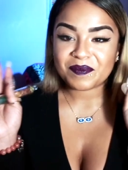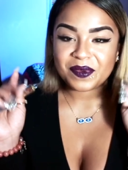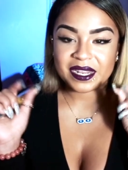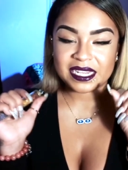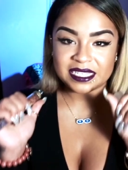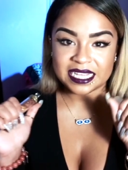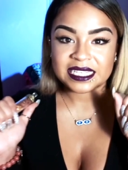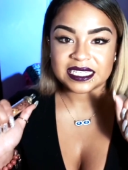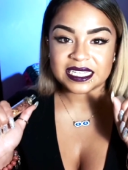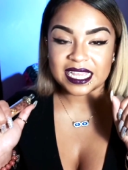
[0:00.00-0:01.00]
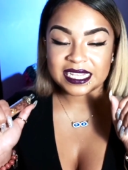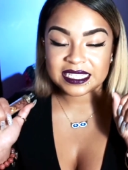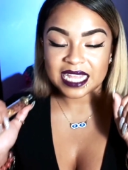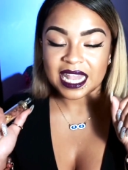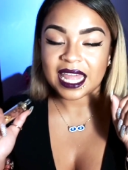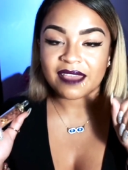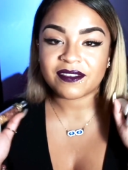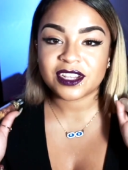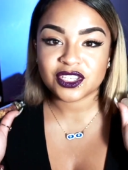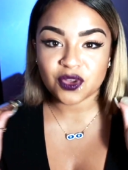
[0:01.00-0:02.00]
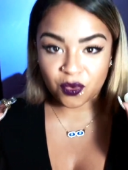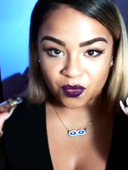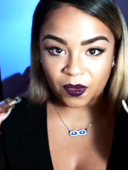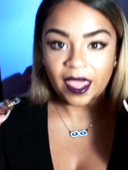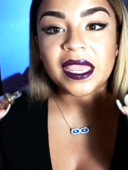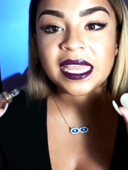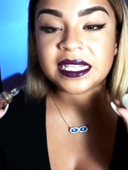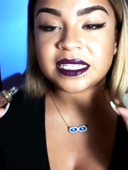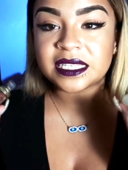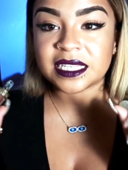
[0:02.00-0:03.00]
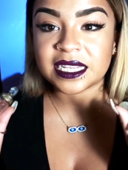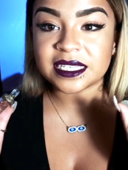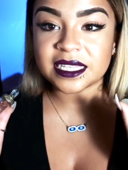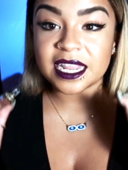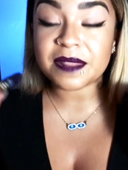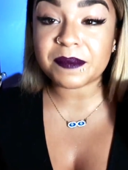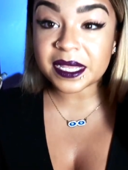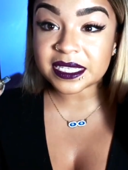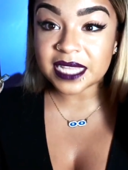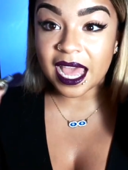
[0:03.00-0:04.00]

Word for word: but it's it's it's alive in its own way it sends it emits